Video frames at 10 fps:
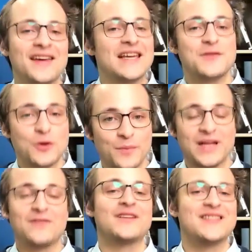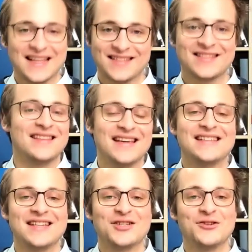gives you a bit of a sense that
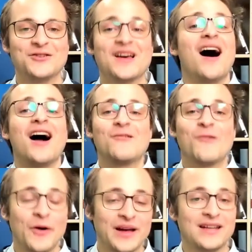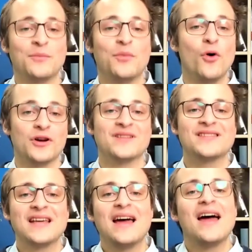these issues are growing in
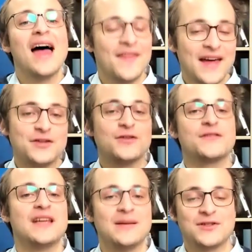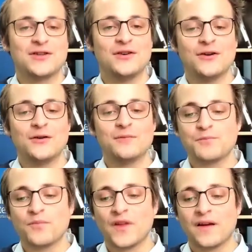importance, and they do seem to
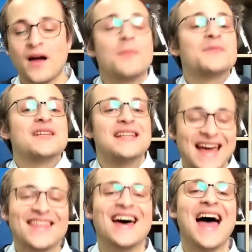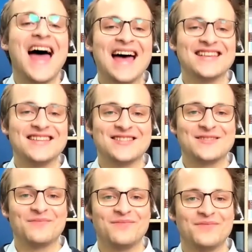come together
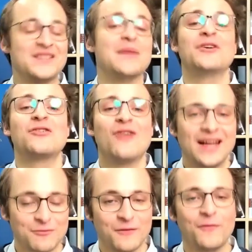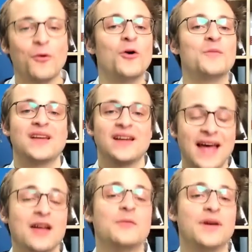as democratic reforms,
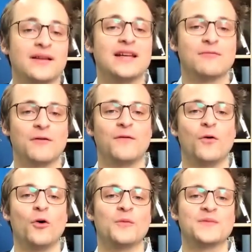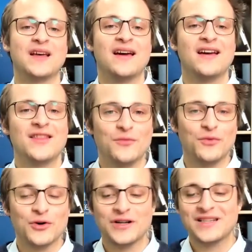accountability reforms that
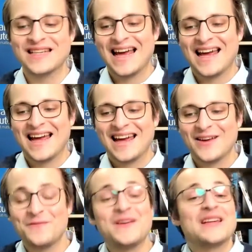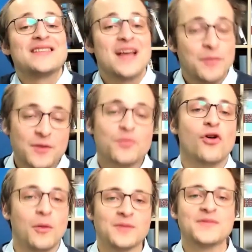would fix some of the
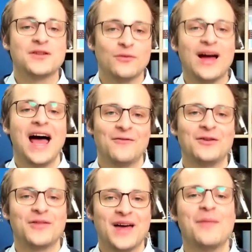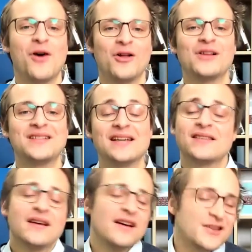problems that we're having with our
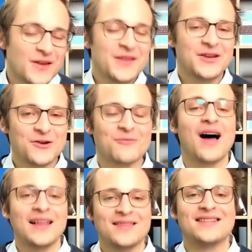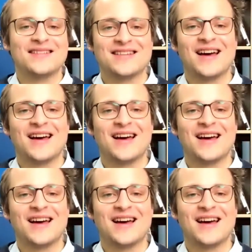politics. So I think you're right that